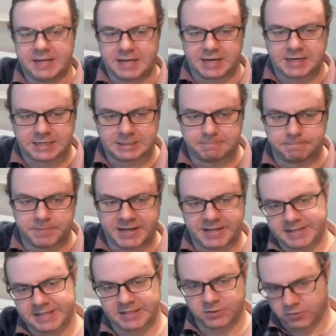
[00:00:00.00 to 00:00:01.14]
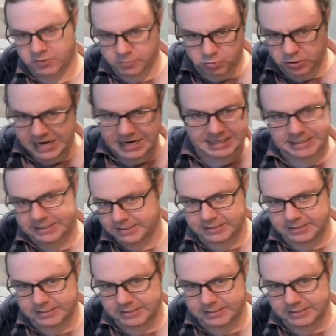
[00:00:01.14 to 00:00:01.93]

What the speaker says: and then you subtract